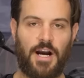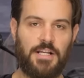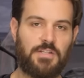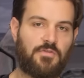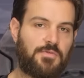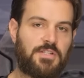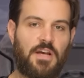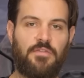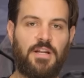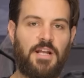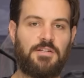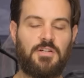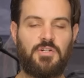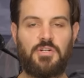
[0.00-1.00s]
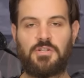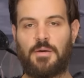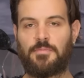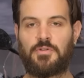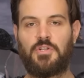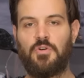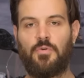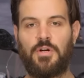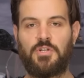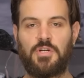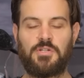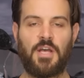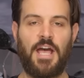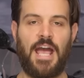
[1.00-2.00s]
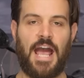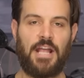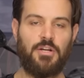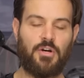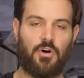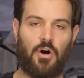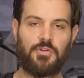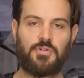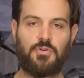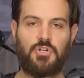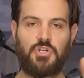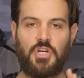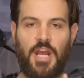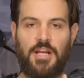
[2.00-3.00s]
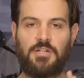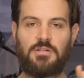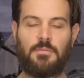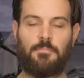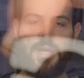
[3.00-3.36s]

heights from seven eighths inches up to two inches, and you can also change the